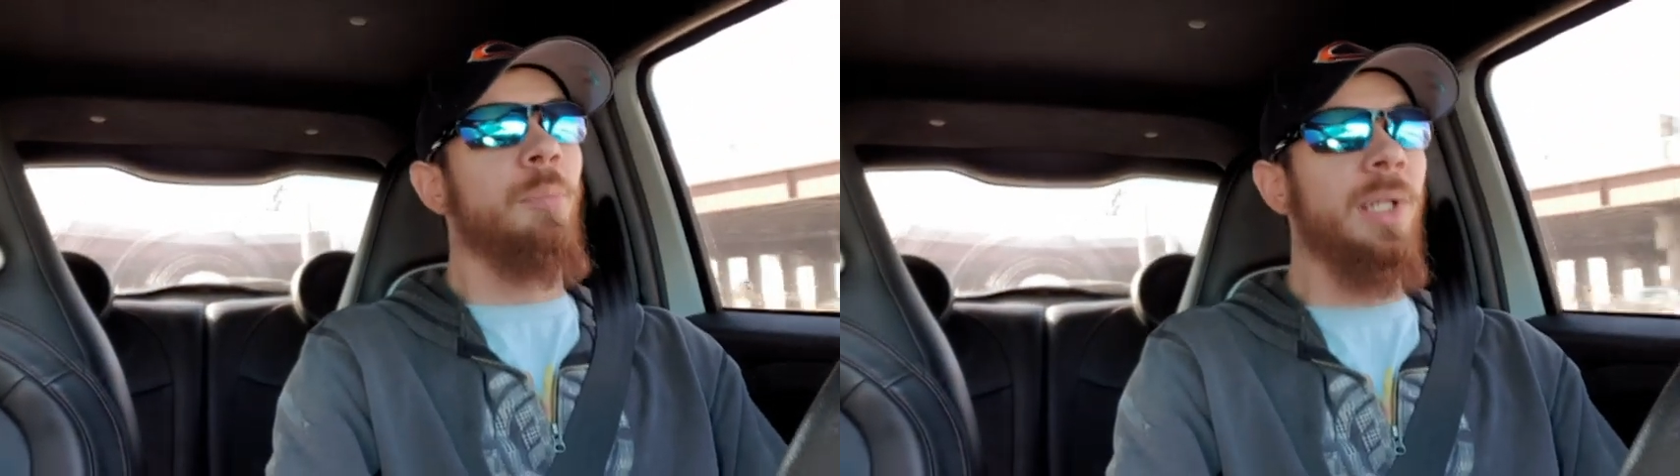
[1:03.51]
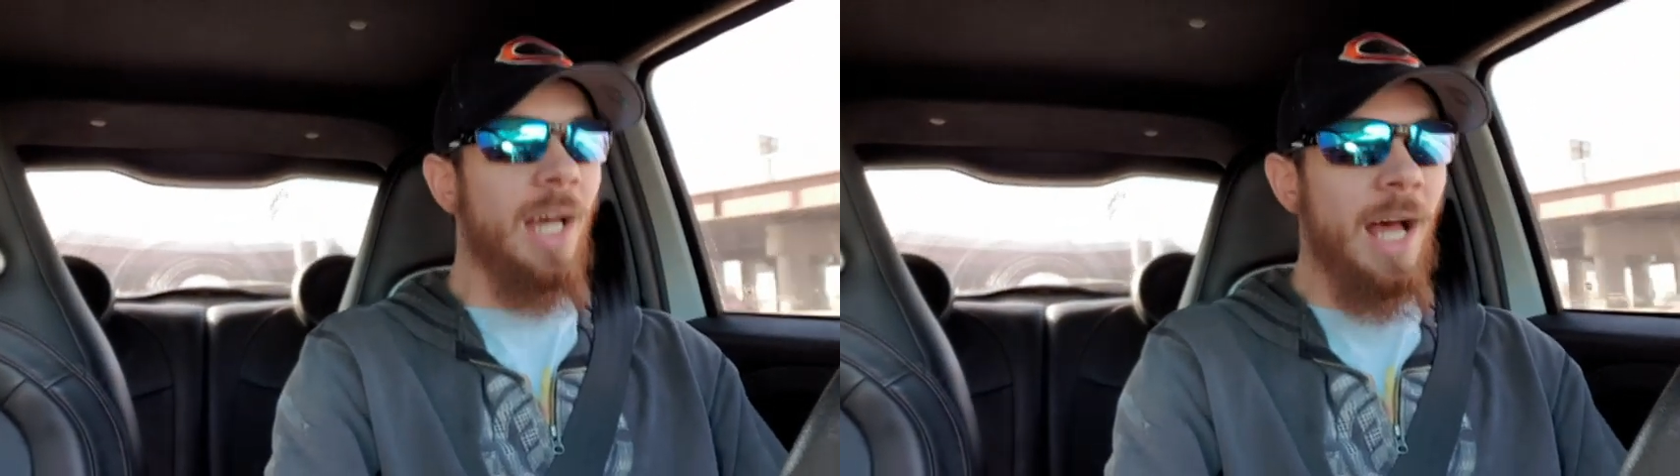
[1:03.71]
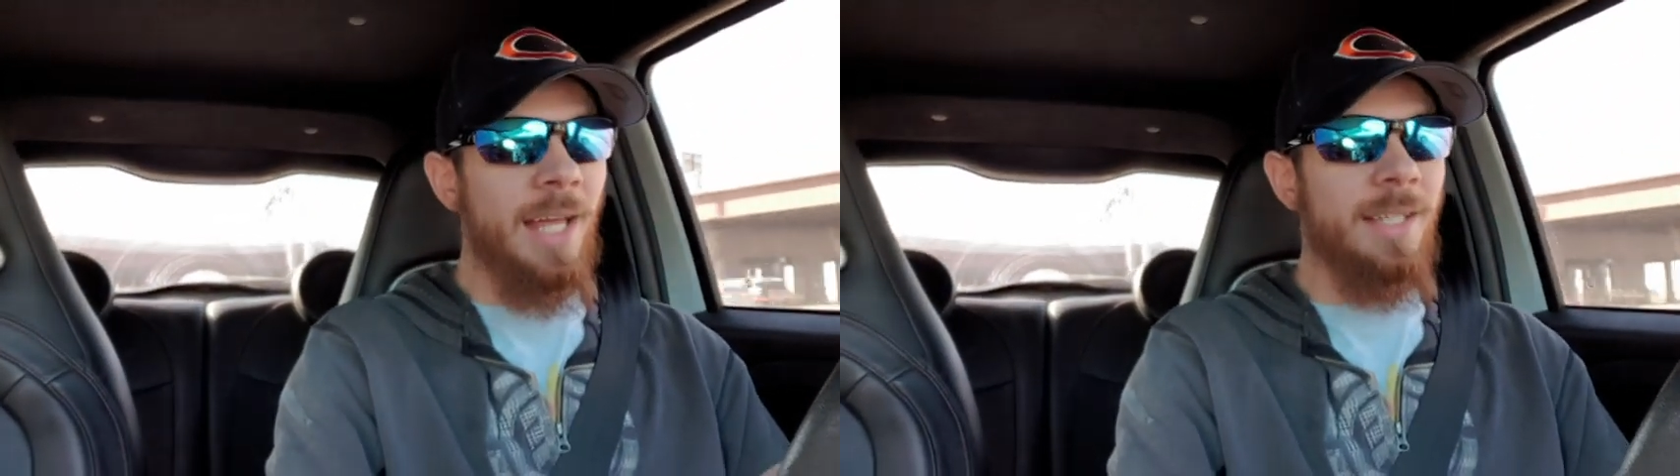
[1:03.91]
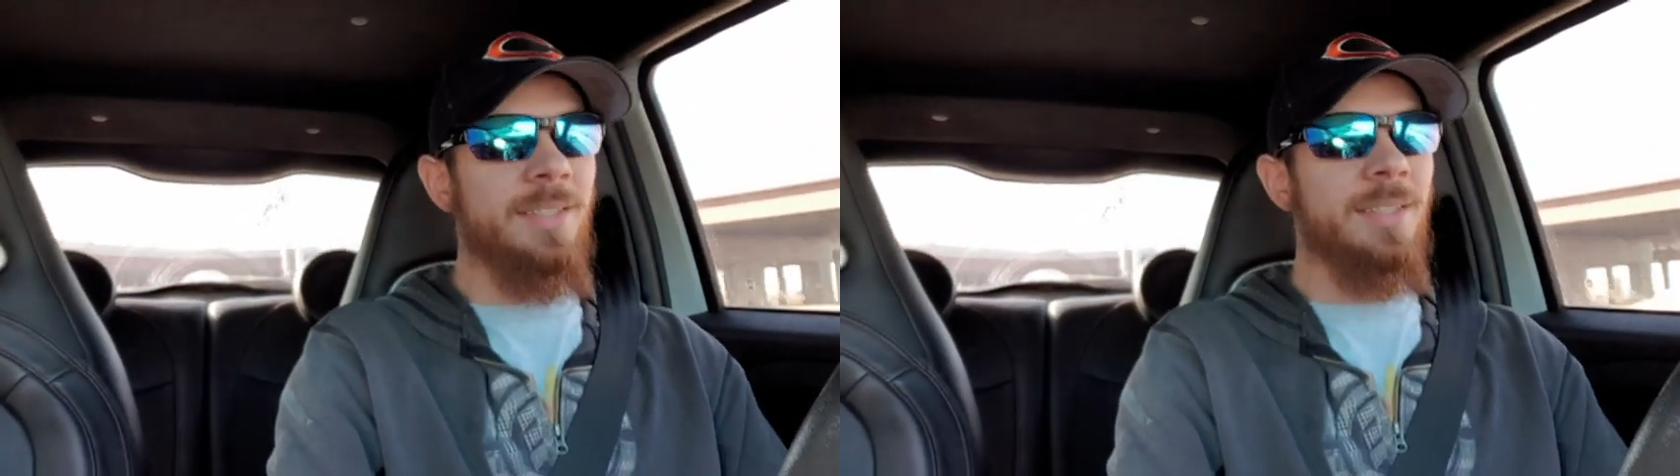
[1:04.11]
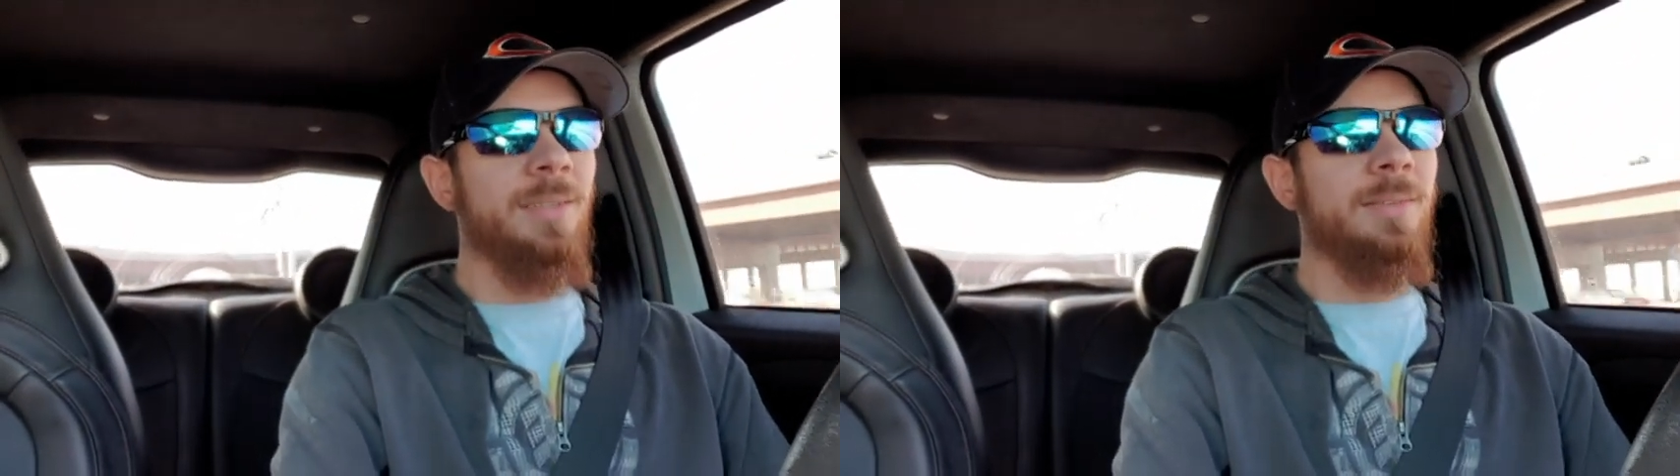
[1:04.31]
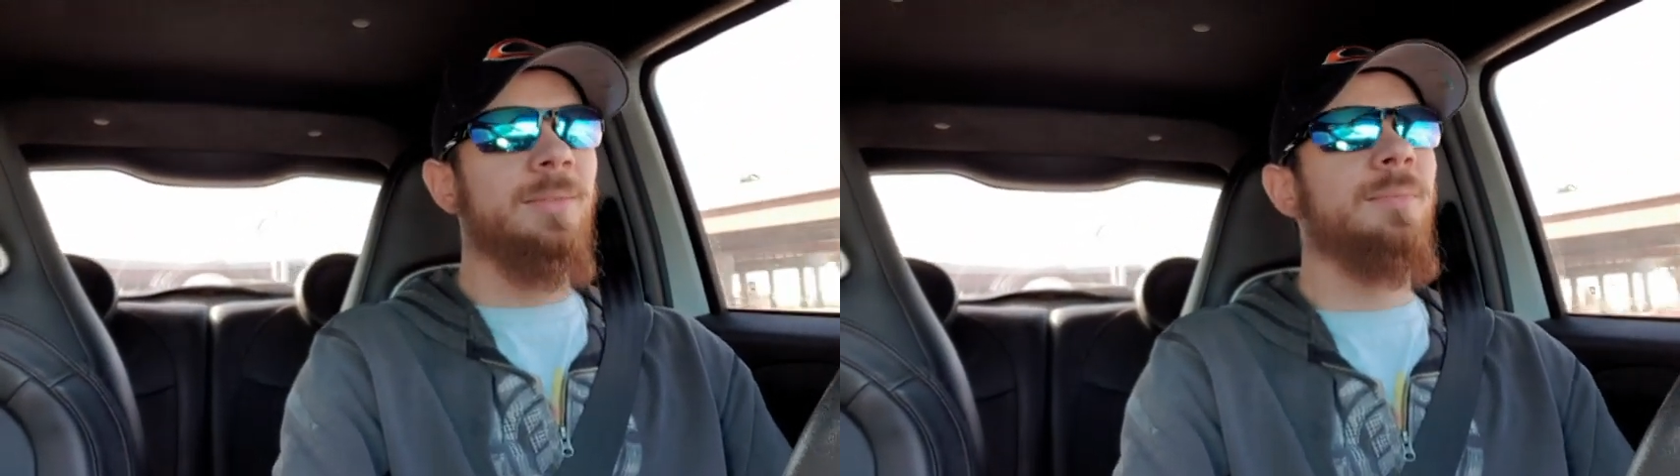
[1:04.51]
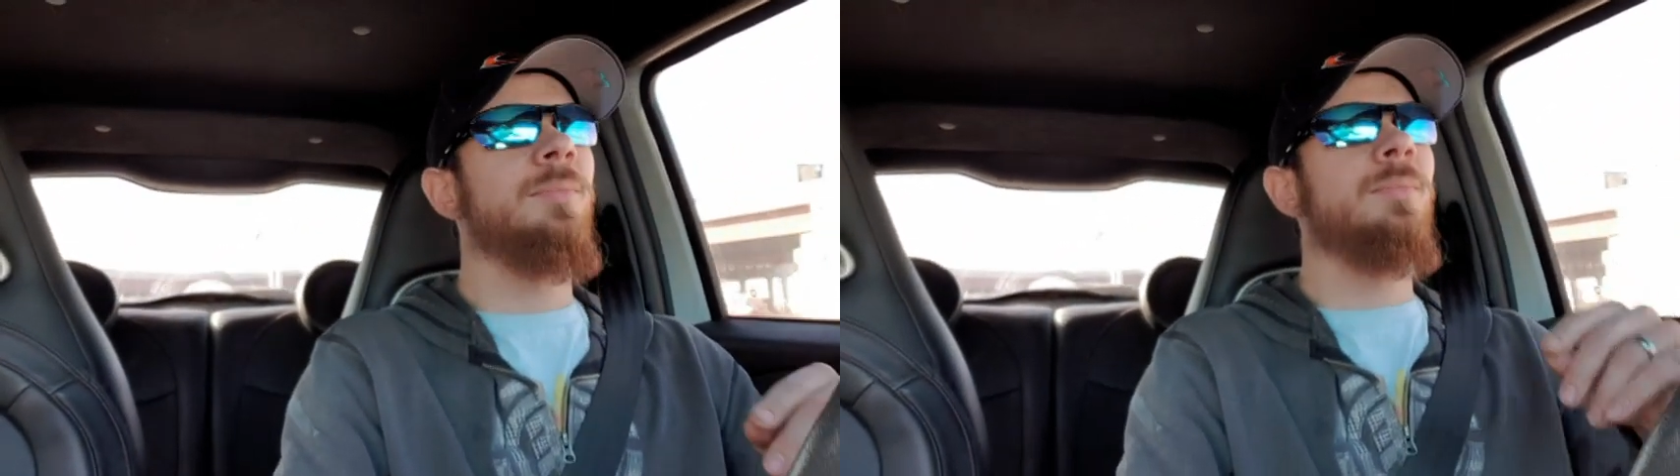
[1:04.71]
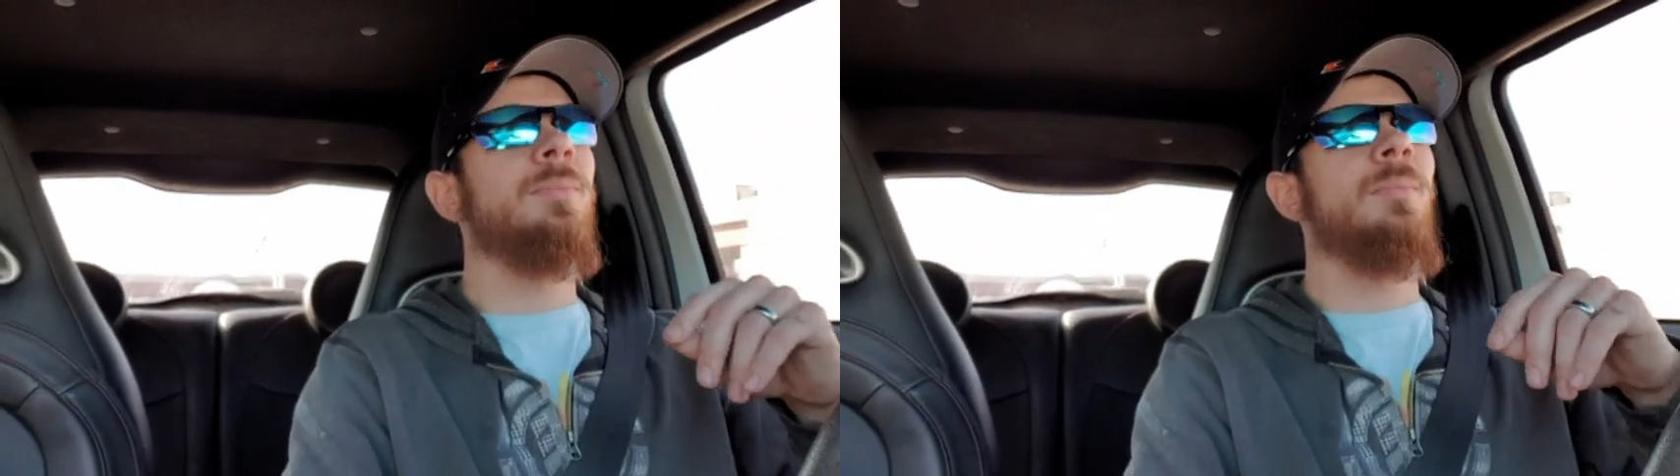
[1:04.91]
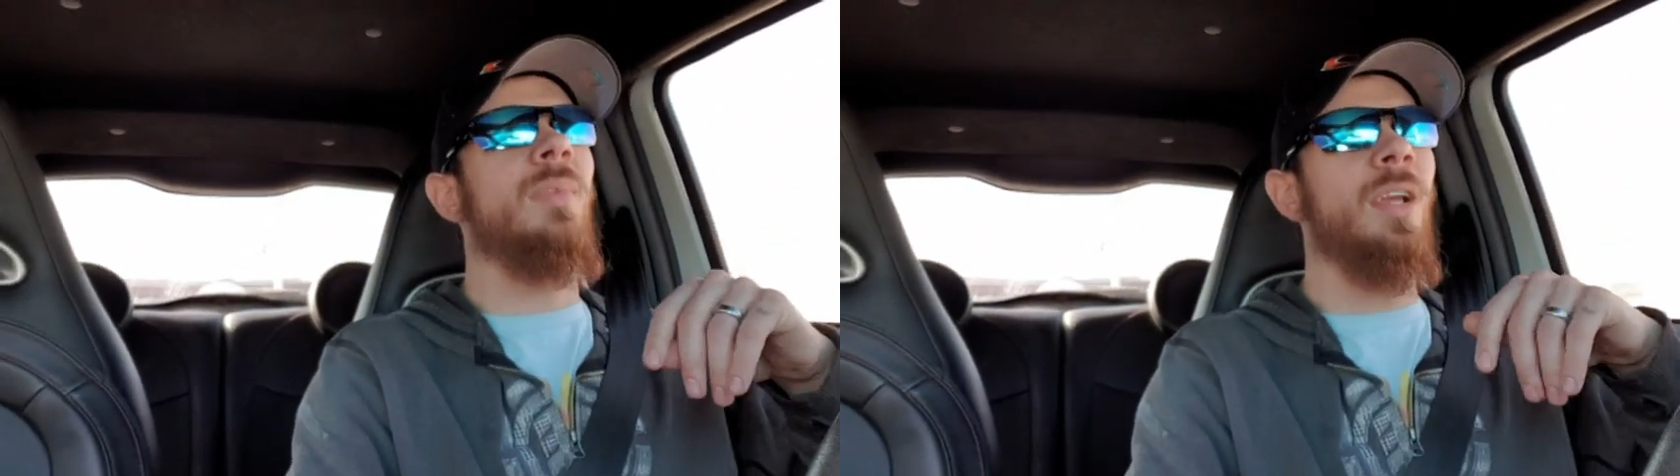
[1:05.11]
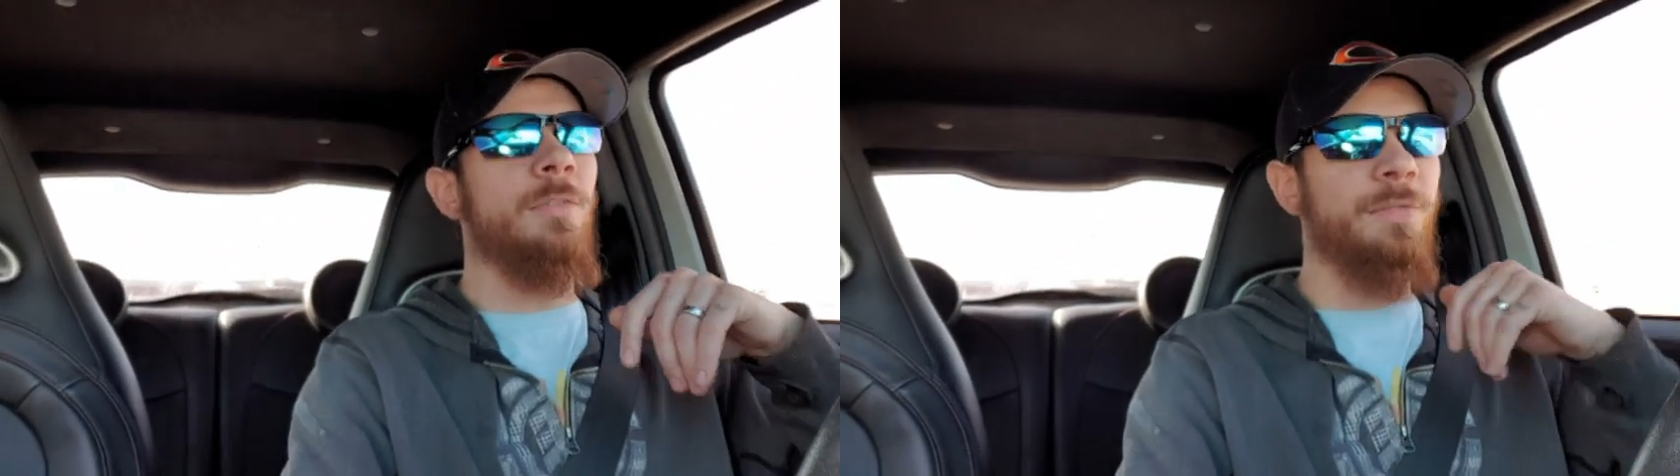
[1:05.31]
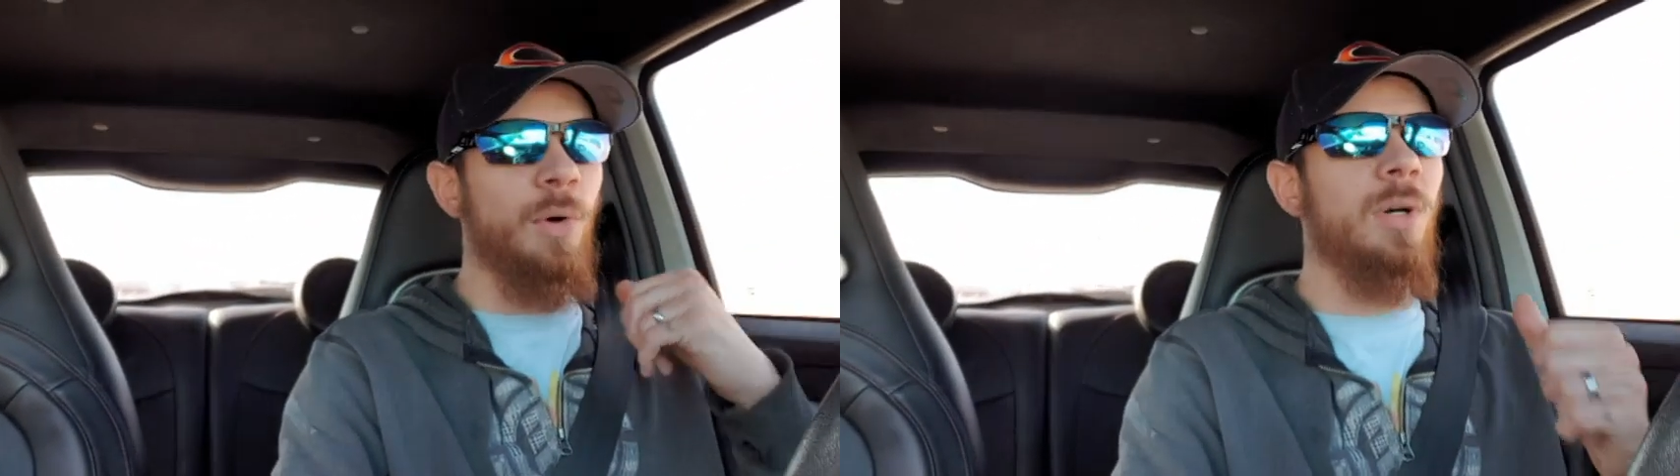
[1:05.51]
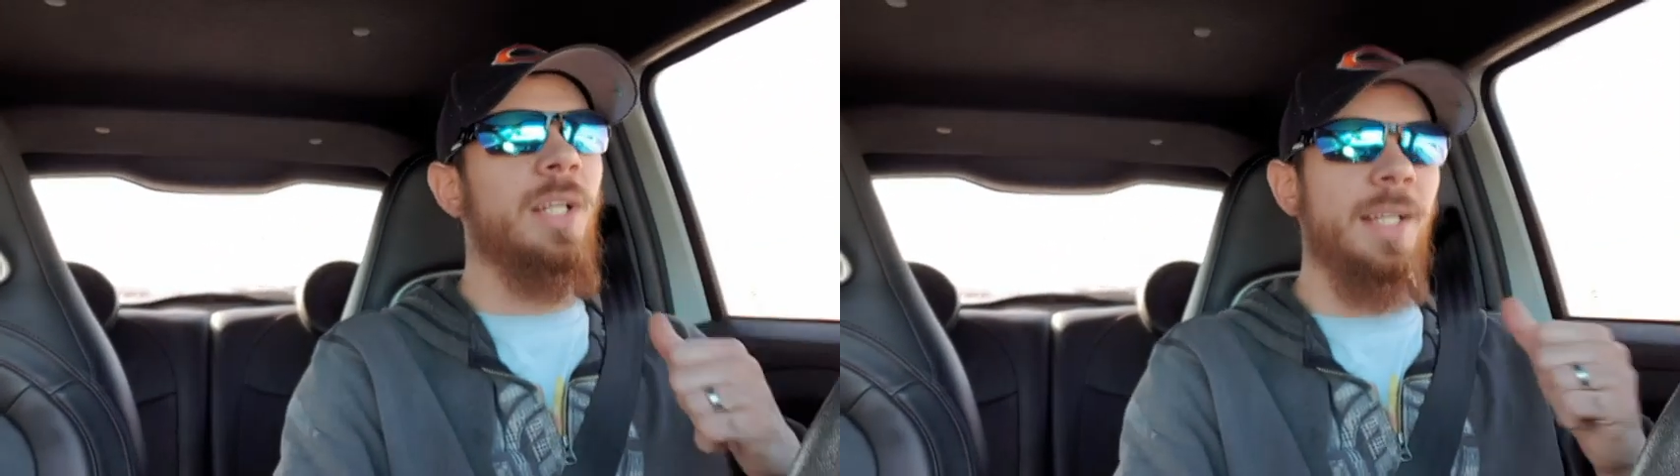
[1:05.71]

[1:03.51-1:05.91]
Because Ford